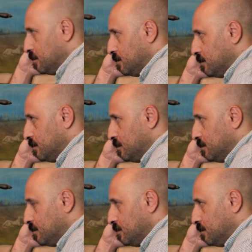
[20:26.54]

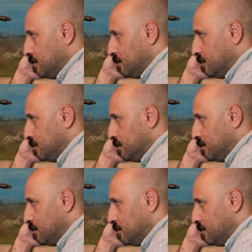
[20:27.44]

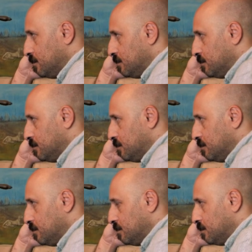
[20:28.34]

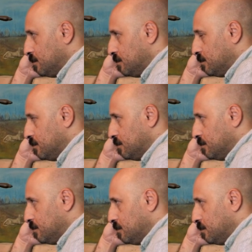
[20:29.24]

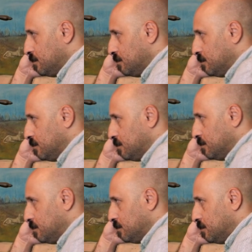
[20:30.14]

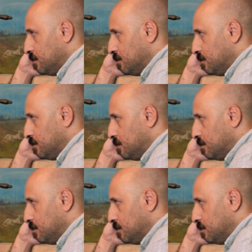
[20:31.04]
(not speaking)